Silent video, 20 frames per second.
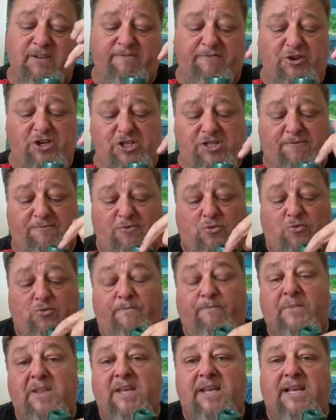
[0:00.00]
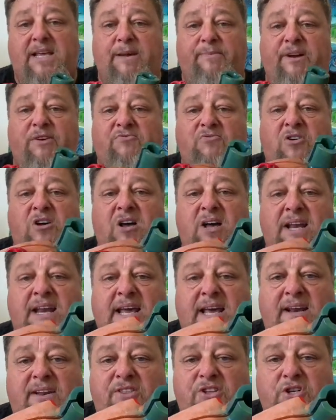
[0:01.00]
First of all, coming right
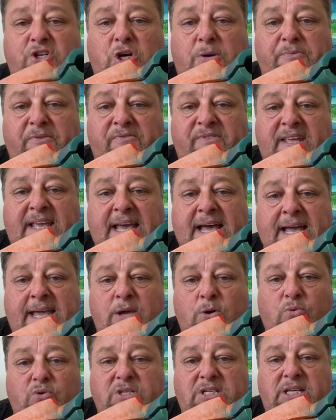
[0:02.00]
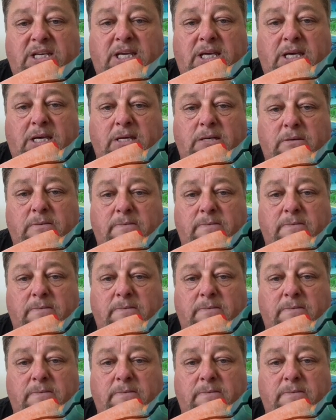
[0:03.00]
out of the top of the aorta here,